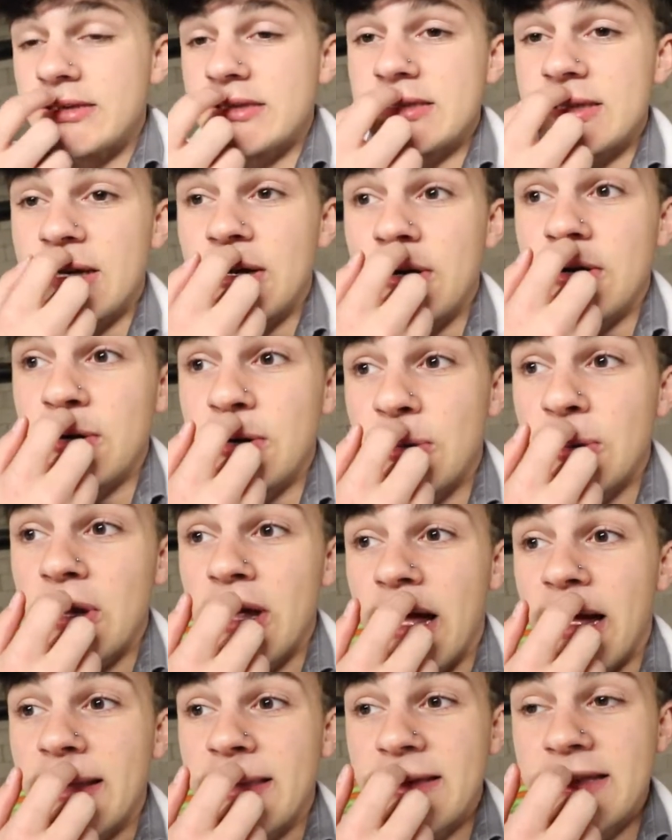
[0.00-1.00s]
So
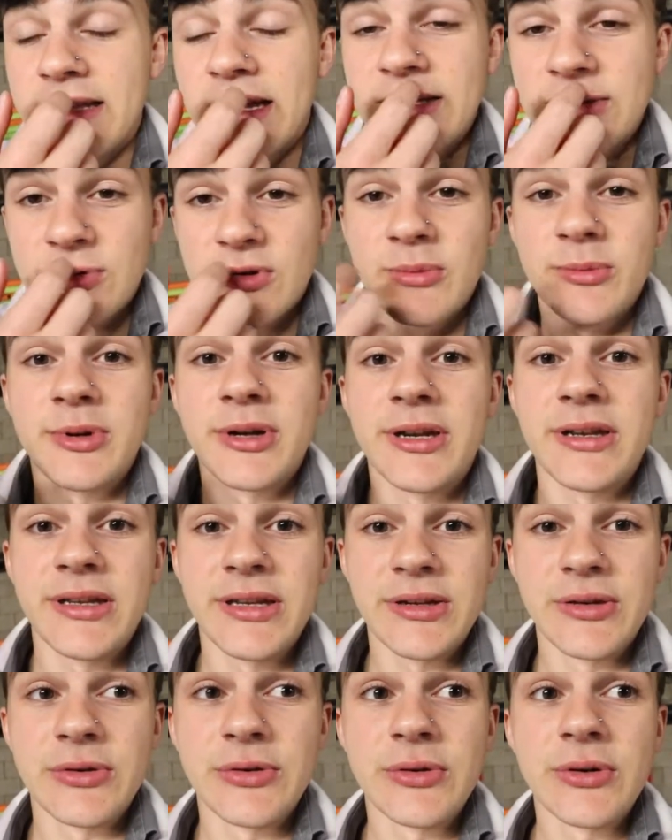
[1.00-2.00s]
I think that's what I'm going to
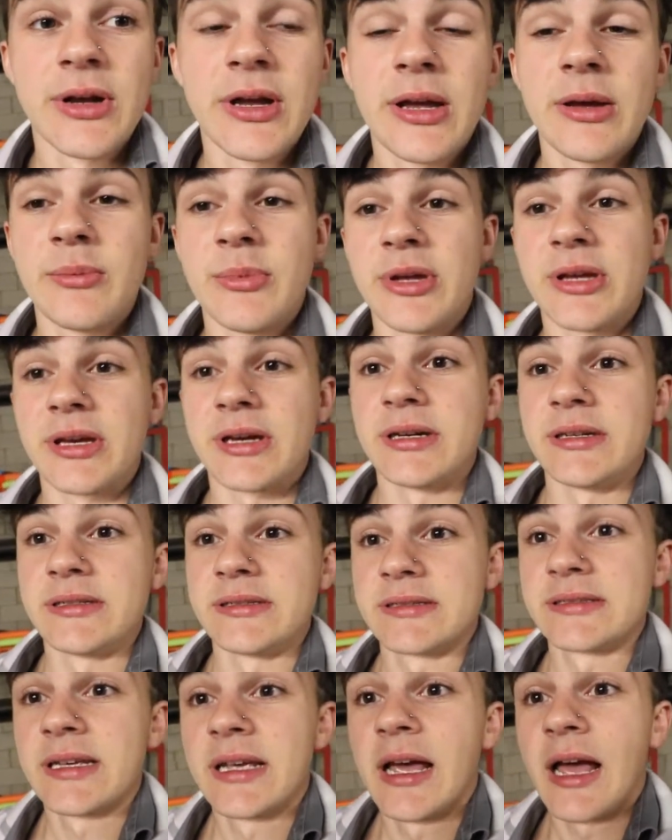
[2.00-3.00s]
do,
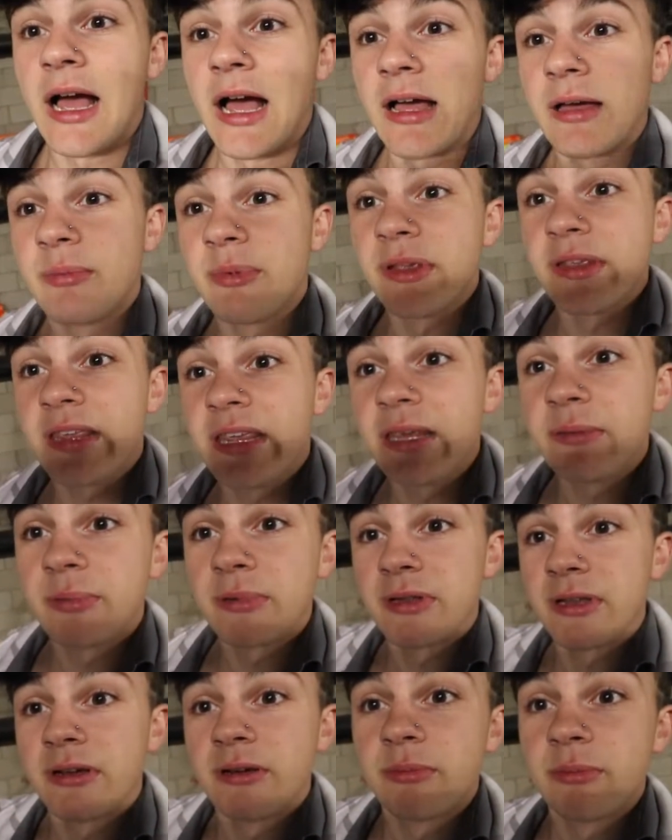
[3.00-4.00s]
because I've been
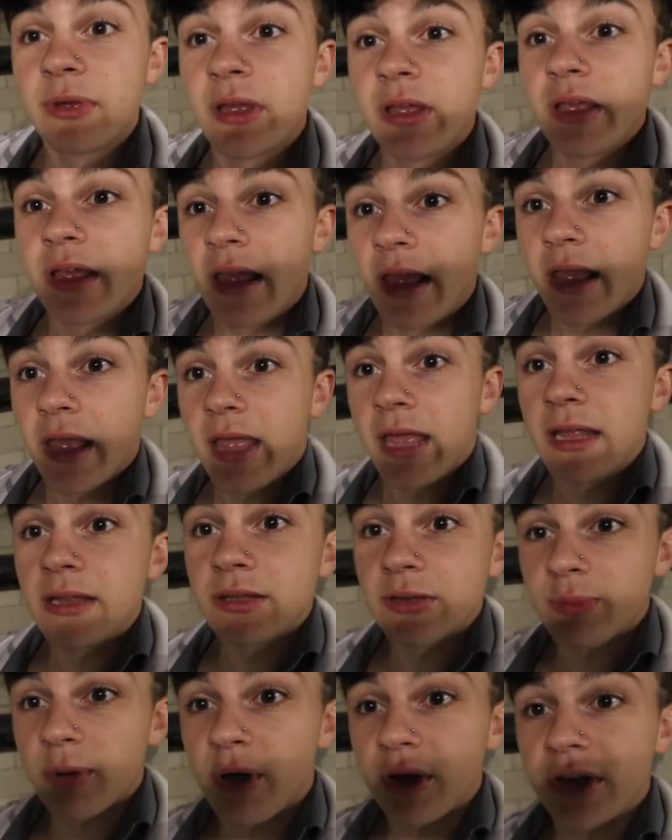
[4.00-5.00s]
keeping them in
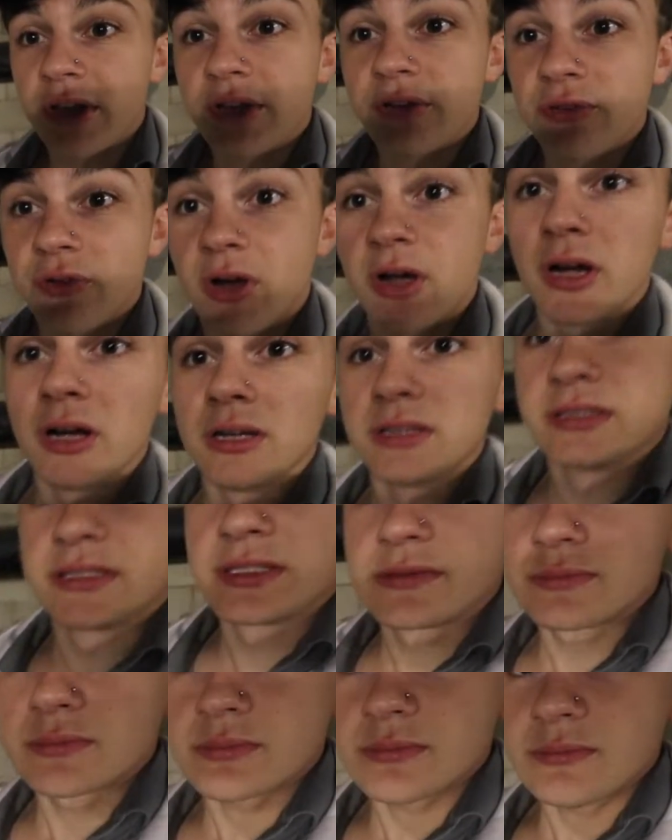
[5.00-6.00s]
the parking garage
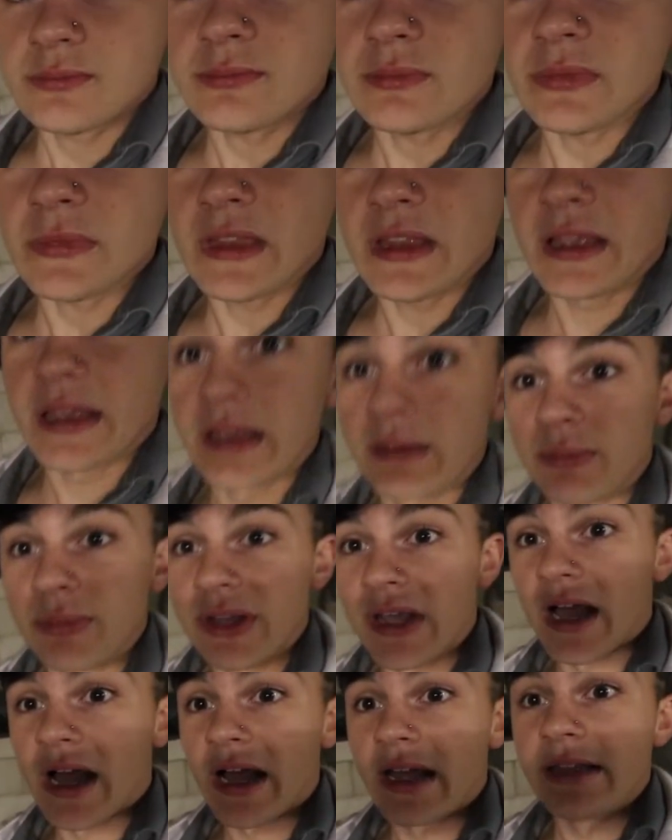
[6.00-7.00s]

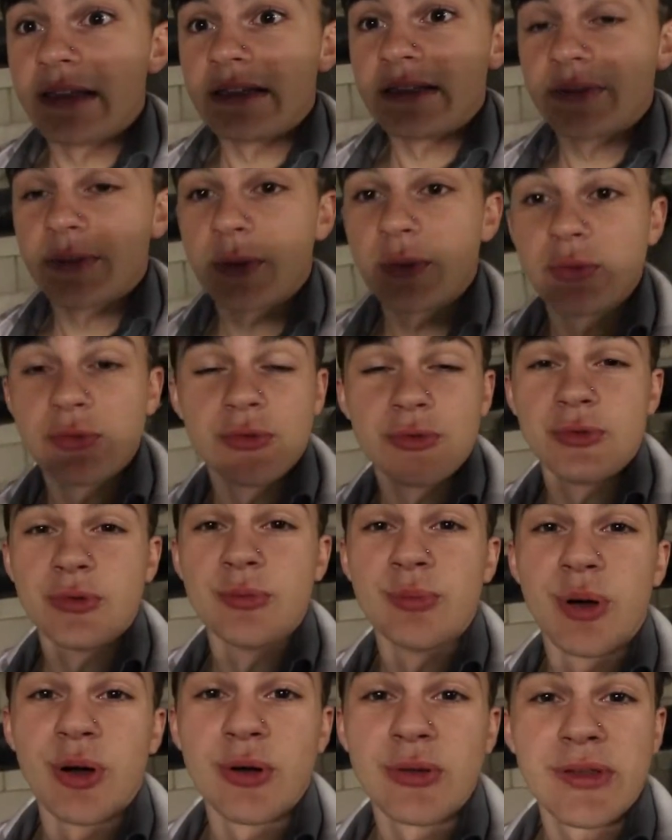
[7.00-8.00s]
behind this pool noodle
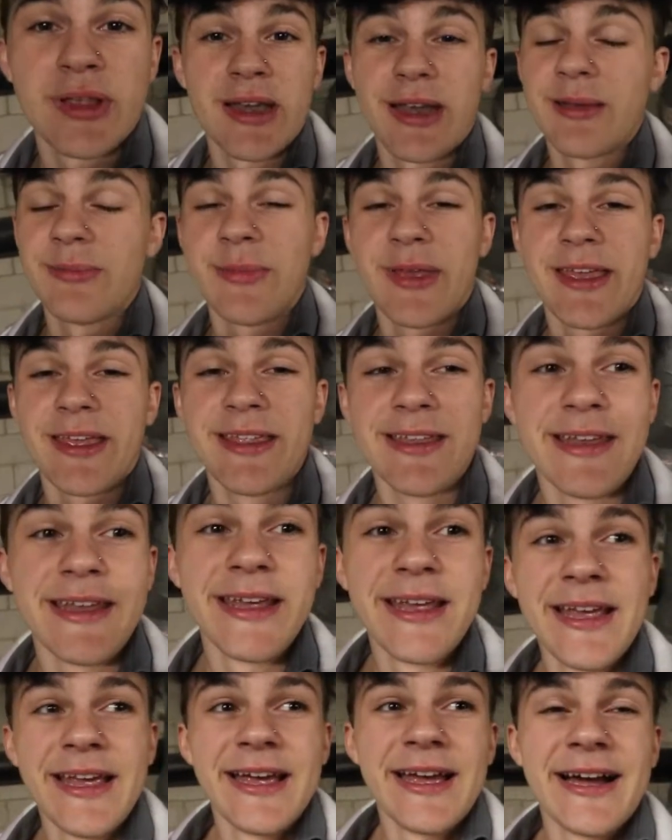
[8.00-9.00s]
boat I made,
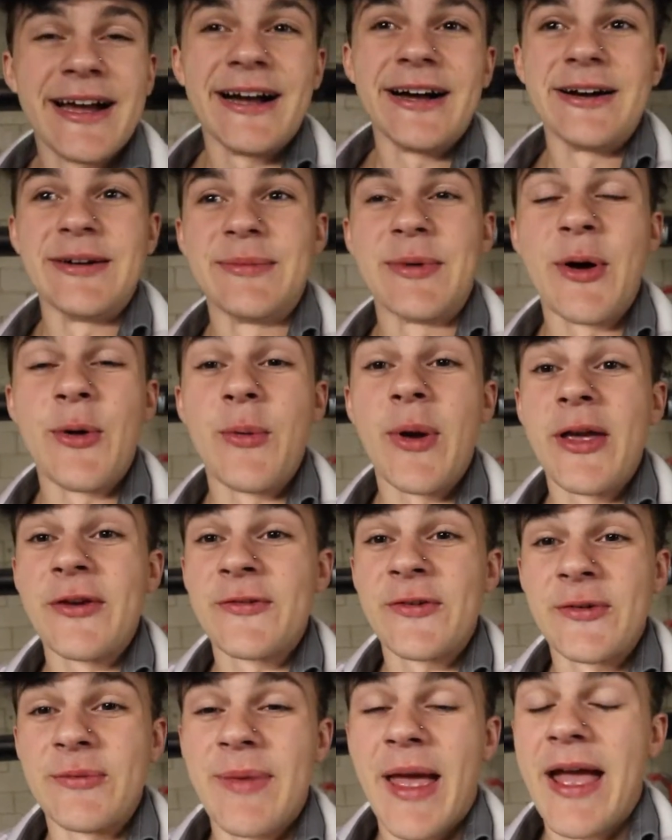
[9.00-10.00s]
away
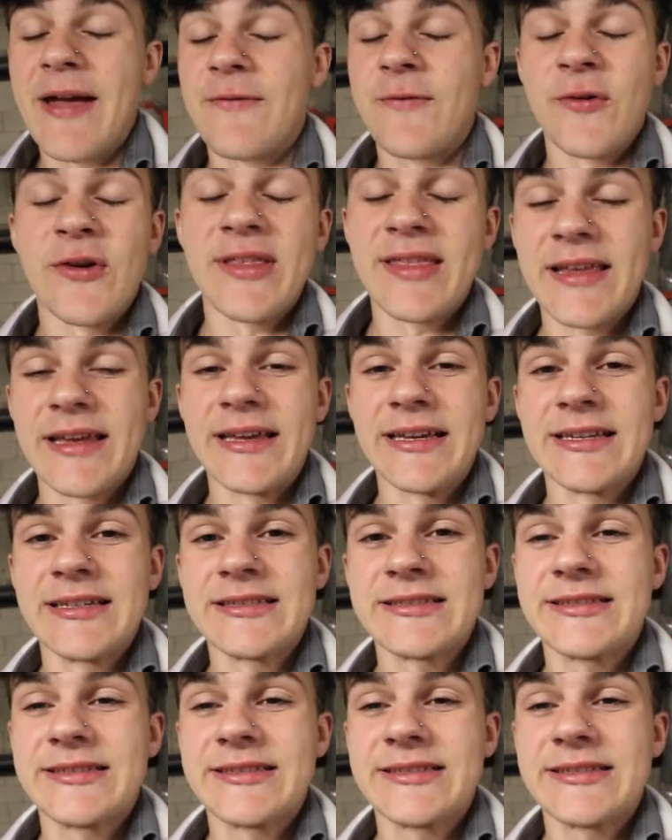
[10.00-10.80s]
from everything.